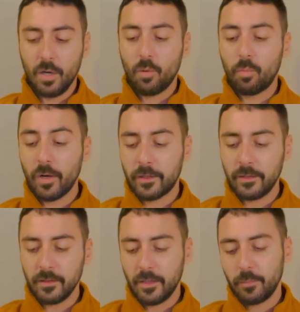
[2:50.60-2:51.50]
One
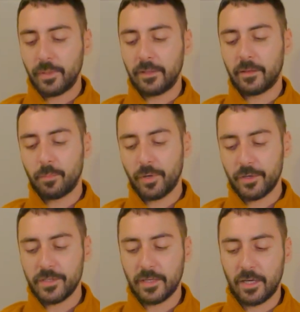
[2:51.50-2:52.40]
being the
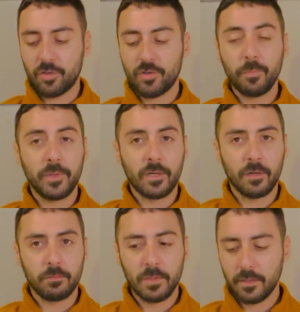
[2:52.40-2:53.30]
person I should
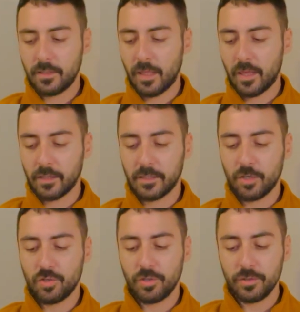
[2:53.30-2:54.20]
become, the things I
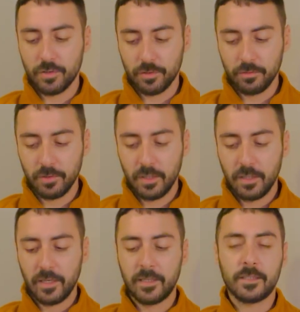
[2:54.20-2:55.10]
should do,
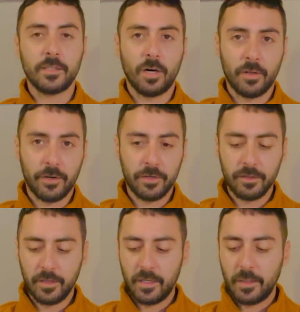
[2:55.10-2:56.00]
and the other
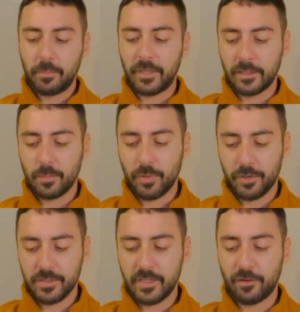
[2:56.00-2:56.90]
being the
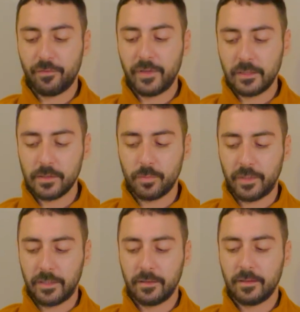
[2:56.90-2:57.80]
person I feel to
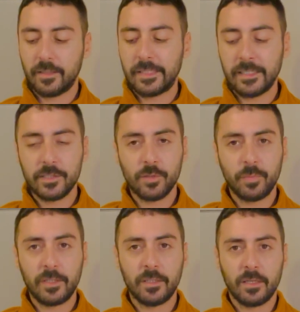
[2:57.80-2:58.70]
be, need to
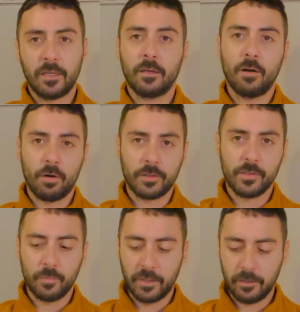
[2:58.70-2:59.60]
be, and long to
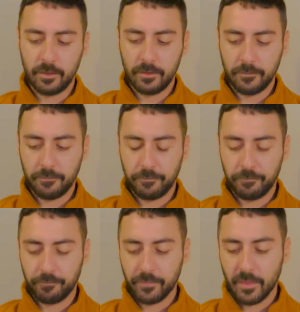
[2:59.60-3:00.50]
be.
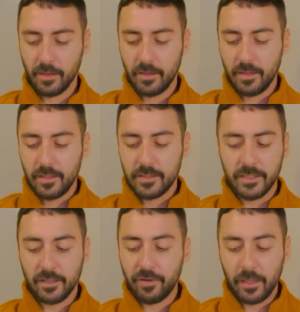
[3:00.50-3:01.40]

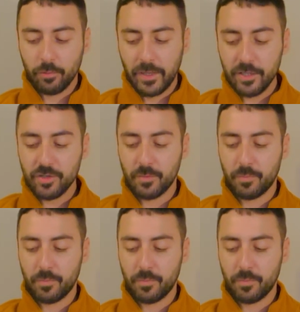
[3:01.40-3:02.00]
The evaluation